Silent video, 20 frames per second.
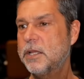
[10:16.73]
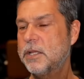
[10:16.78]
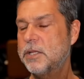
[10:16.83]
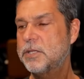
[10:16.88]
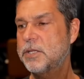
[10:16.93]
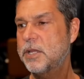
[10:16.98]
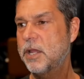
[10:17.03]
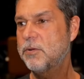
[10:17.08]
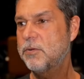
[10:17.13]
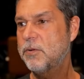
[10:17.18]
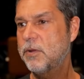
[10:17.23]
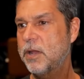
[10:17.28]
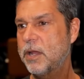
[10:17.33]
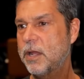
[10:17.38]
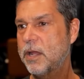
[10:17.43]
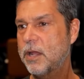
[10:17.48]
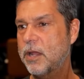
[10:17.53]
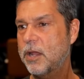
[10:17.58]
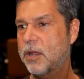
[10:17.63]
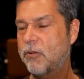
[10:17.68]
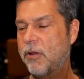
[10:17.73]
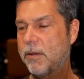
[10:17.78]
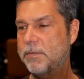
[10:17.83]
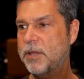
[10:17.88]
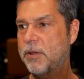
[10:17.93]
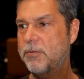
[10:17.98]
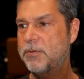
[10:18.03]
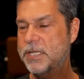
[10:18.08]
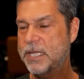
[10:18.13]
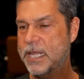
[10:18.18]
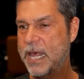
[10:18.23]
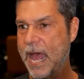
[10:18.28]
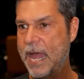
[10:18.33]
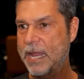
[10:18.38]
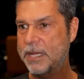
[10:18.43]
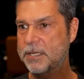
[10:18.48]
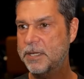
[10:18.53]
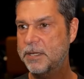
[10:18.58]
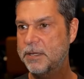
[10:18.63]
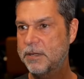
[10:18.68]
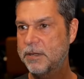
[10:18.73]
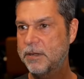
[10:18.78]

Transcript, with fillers: so crypto is that